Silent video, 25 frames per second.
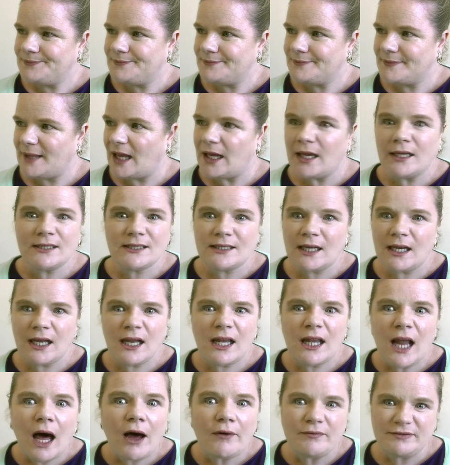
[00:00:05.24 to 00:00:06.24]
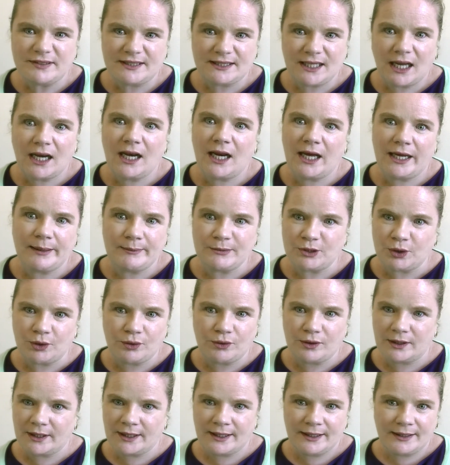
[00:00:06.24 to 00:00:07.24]
He loves a lame
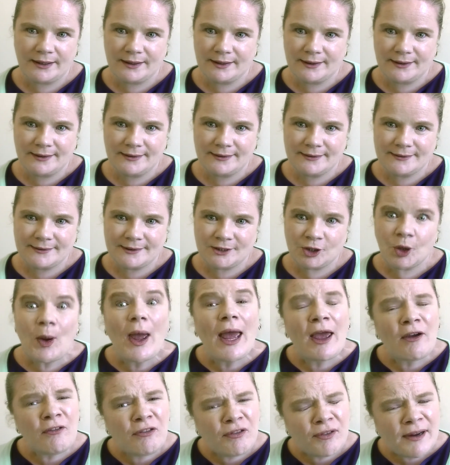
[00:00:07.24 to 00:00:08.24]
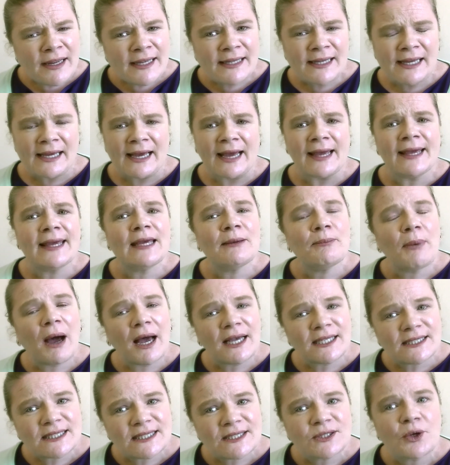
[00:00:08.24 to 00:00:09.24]
dog. Now, every year he
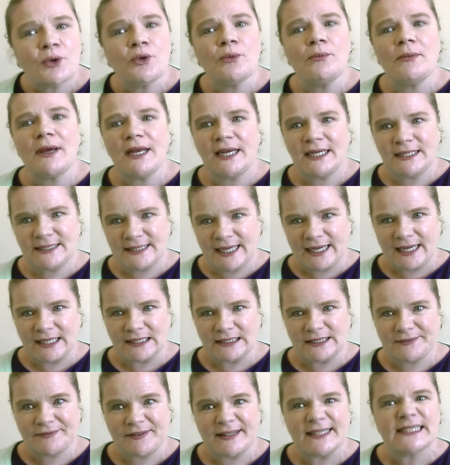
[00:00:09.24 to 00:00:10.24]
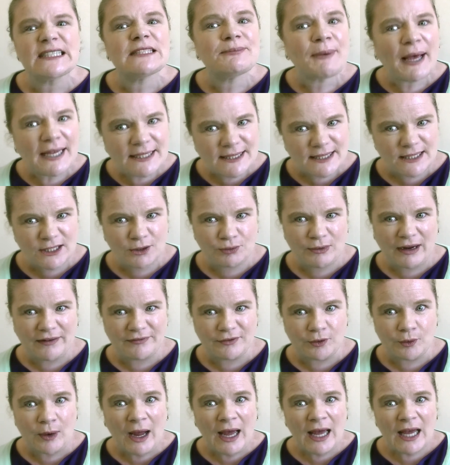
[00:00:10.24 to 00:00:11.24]
buys so many tickets for the spastic
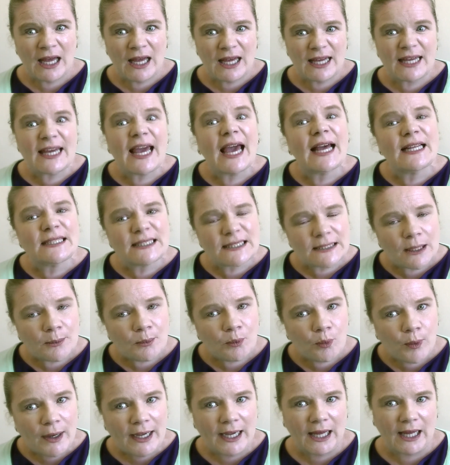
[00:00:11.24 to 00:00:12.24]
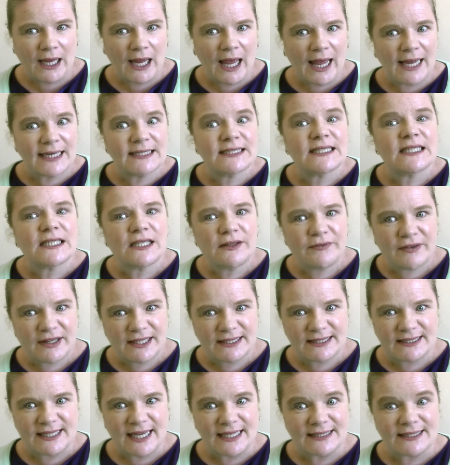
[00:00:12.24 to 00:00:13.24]
raffle, he ends up winning a TV
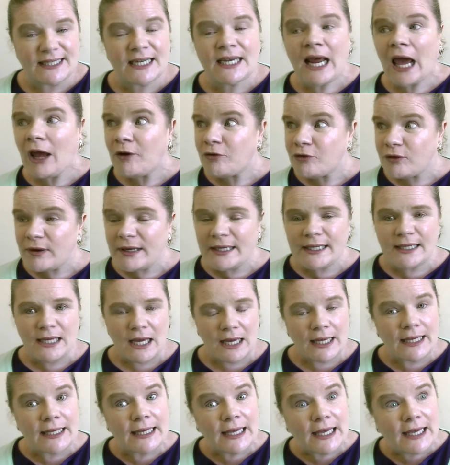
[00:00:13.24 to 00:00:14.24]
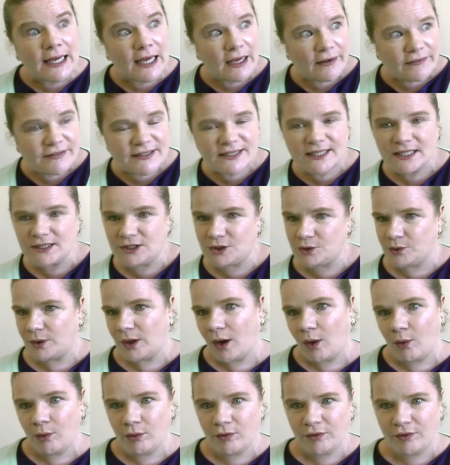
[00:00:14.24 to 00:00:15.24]
set, and every year he gives it to an
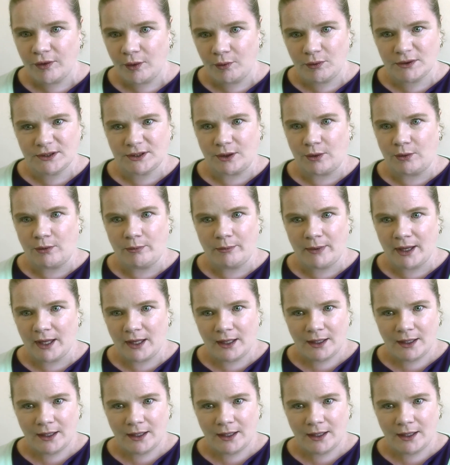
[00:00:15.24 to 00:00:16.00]
old folks' home.